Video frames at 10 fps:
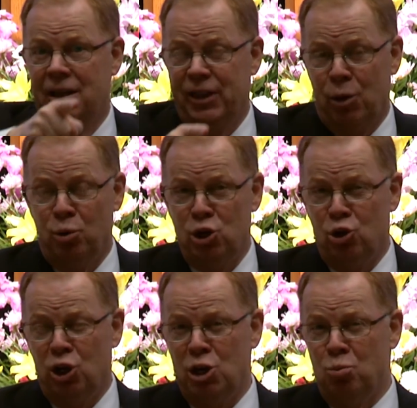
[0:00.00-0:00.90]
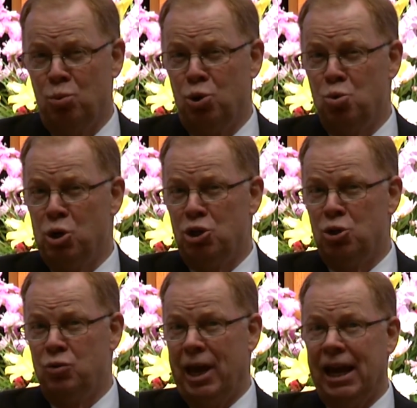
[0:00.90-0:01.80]
that we, he, you would
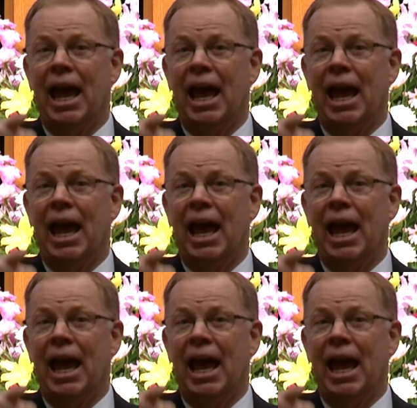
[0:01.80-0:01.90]
do that,